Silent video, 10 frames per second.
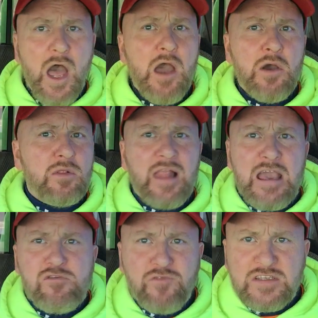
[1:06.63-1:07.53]
Oh,
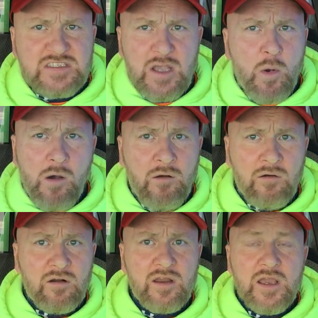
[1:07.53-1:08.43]
life is so
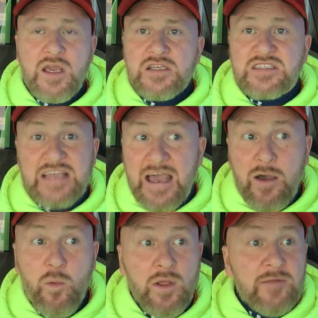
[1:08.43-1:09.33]
hard.
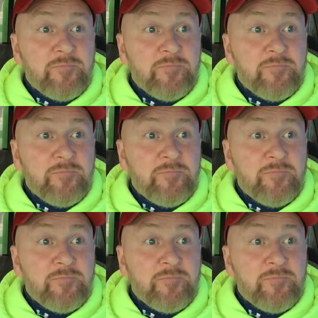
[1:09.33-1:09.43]
So,